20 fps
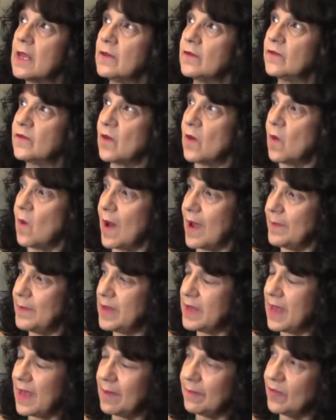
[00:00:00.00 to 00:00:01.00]
So I
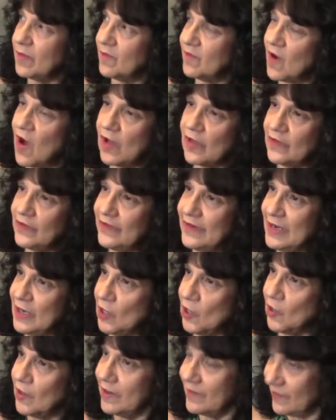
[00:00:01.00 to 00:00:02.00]
became the
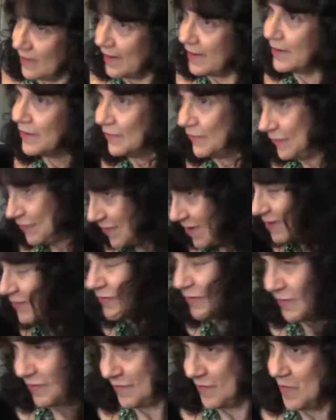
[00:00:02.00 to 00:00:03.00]
volunteer executive
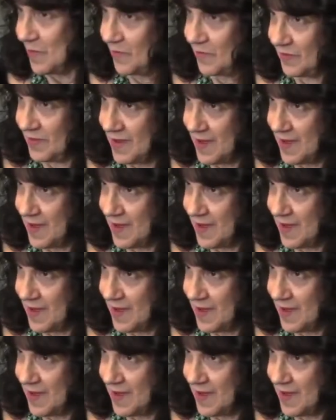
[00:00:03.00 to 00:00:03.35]
director of Hope for the